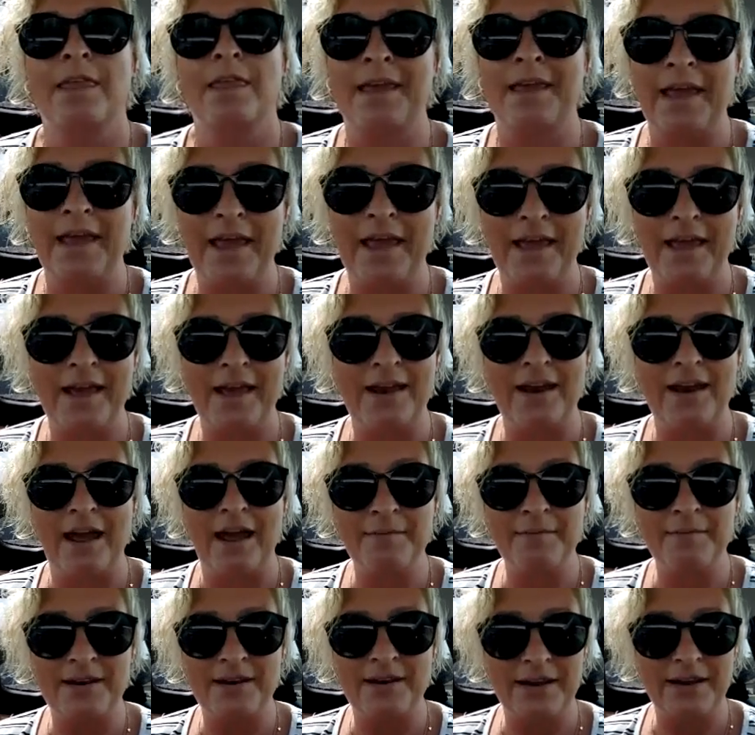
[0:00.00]
And
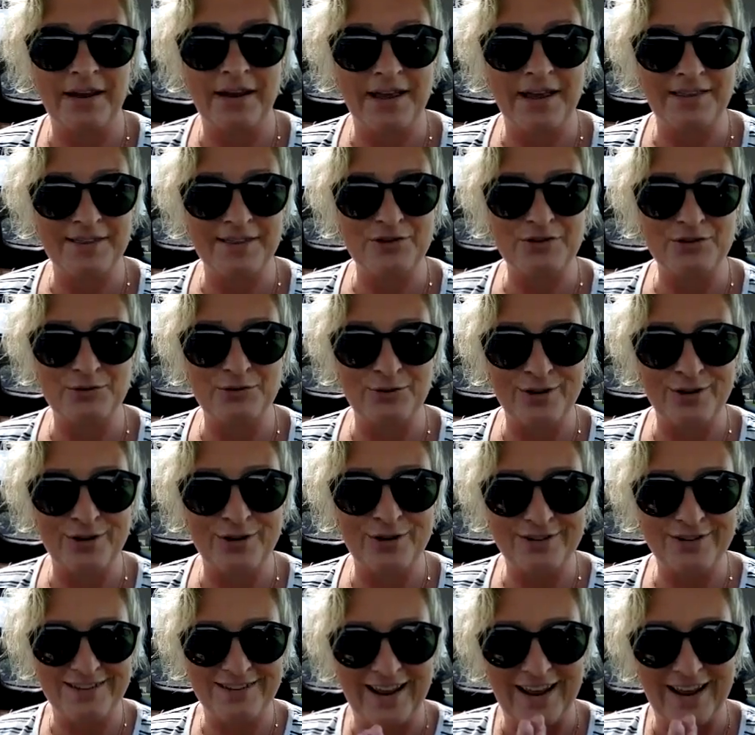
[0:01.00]
I'm going to cut this short,
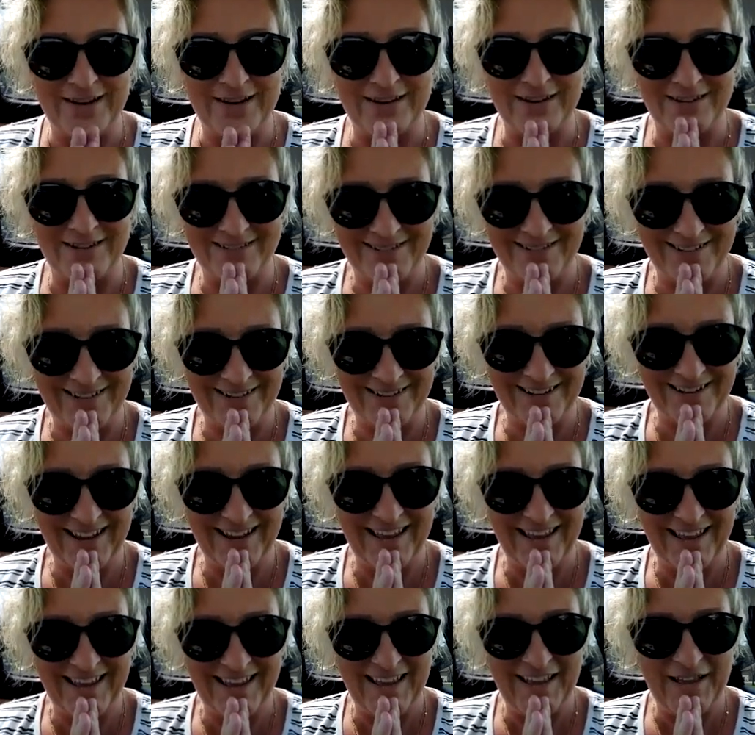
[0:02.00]
and
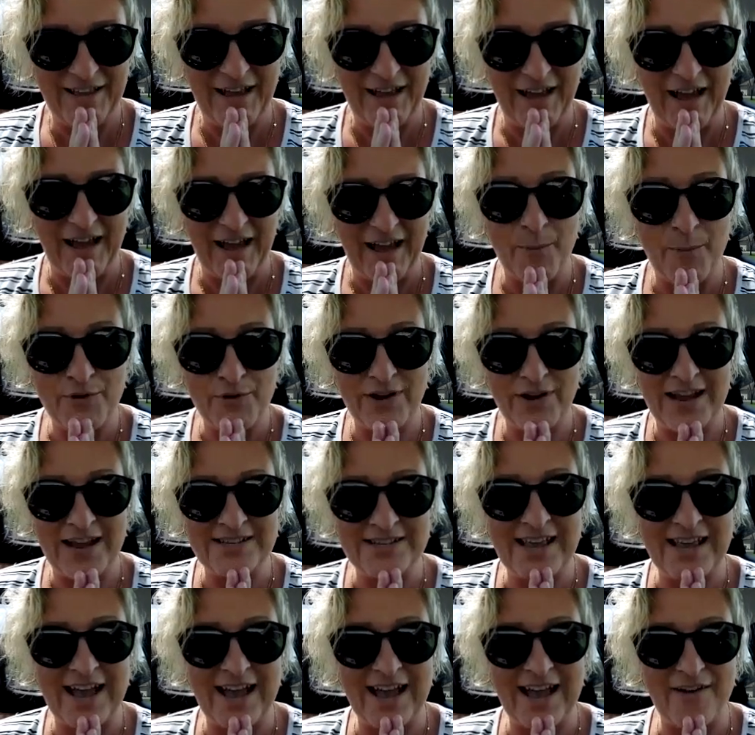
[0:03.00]
I hope you guys
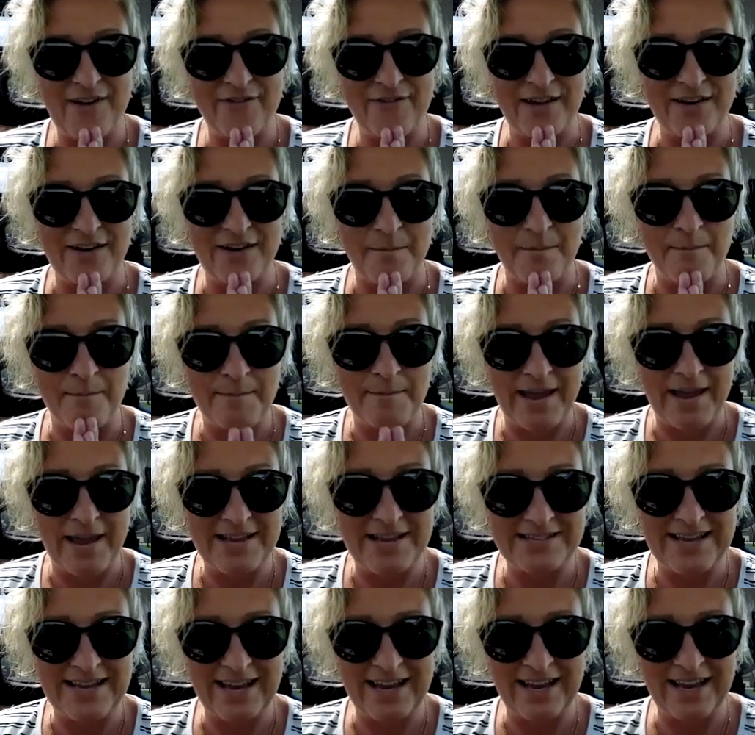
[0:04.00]
have an
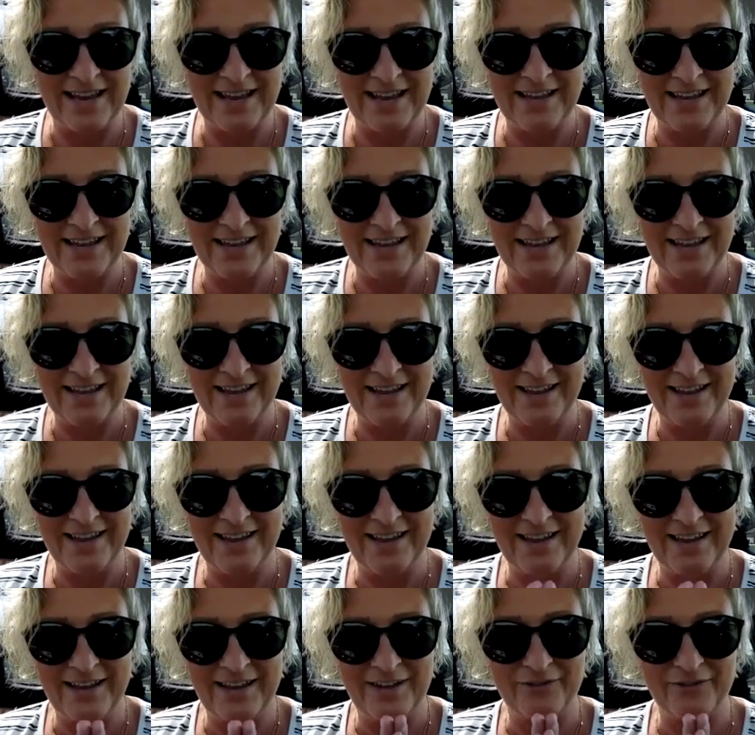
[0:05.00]
amazing
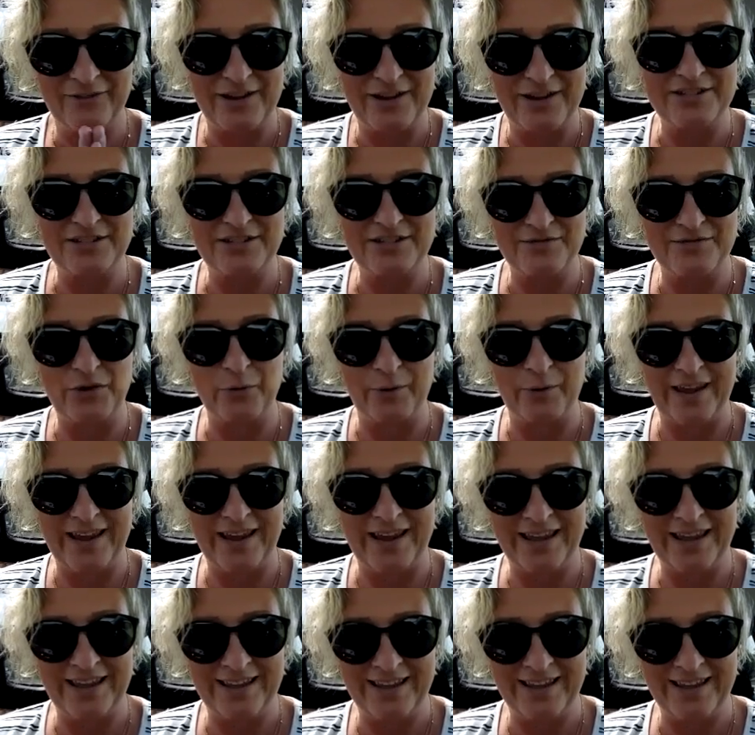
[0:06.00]
rest of your week.
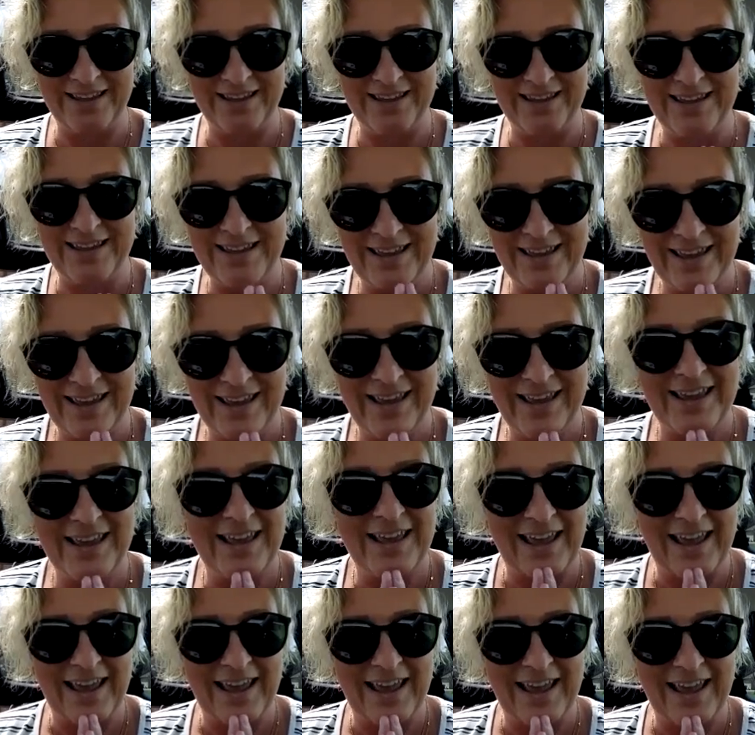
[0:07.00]

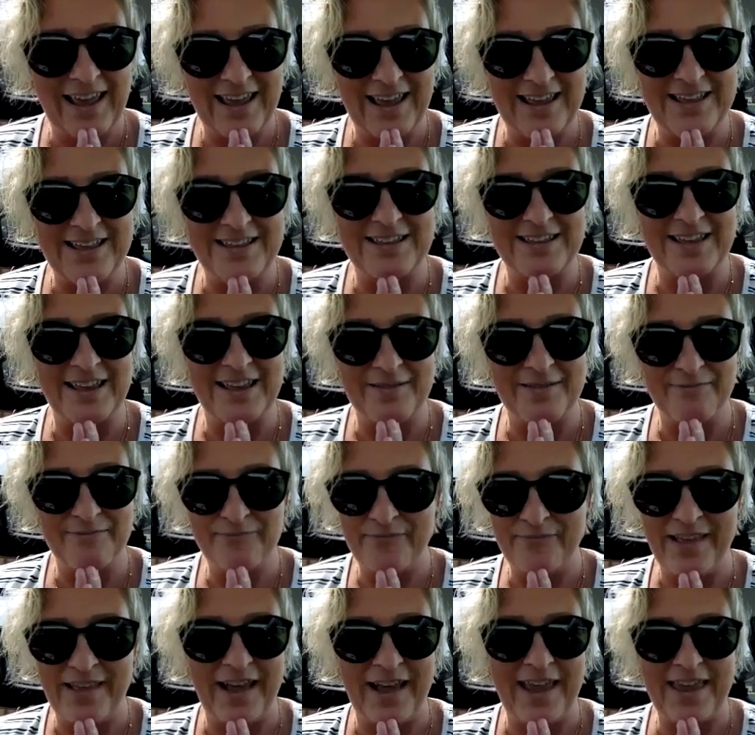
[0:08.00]
And
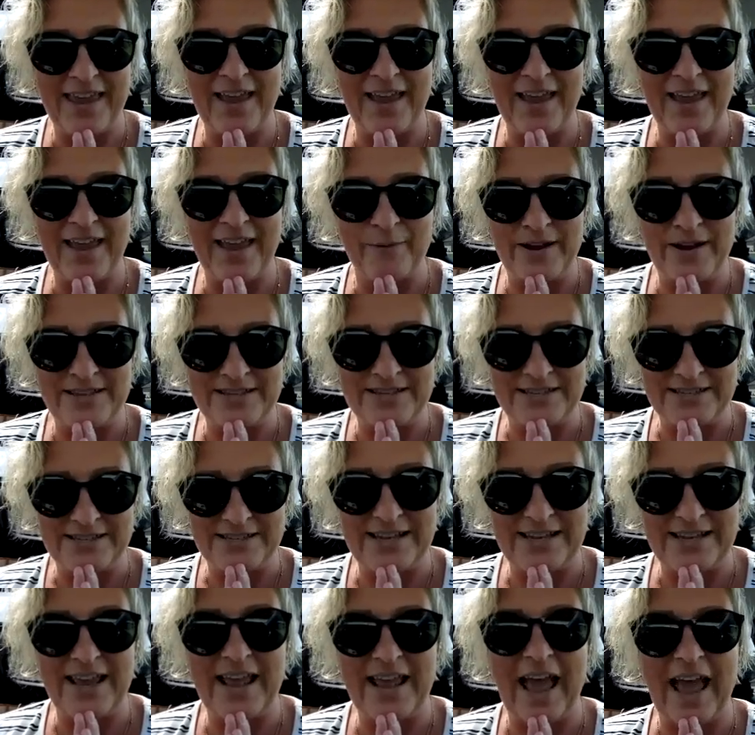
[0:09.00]
I can't wait to
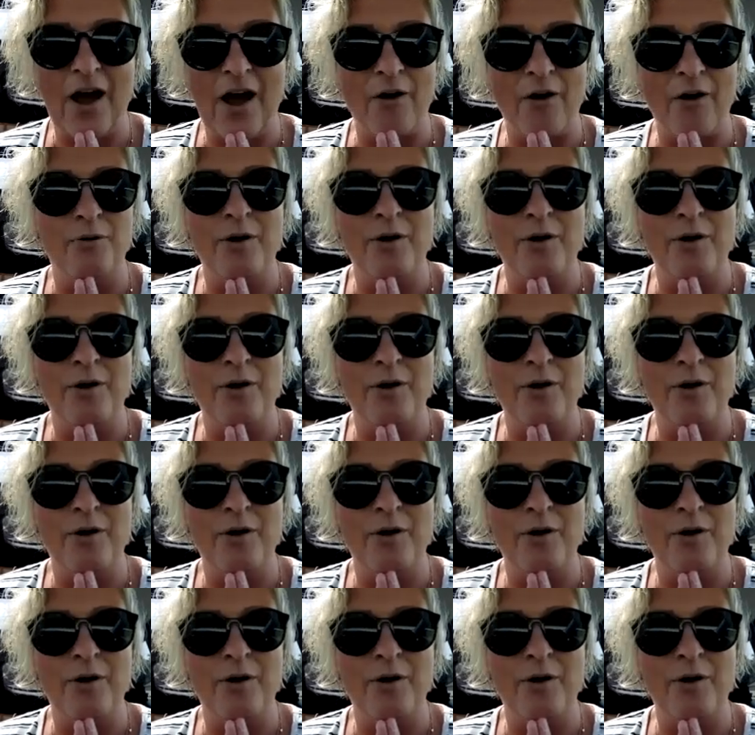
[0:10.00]
see how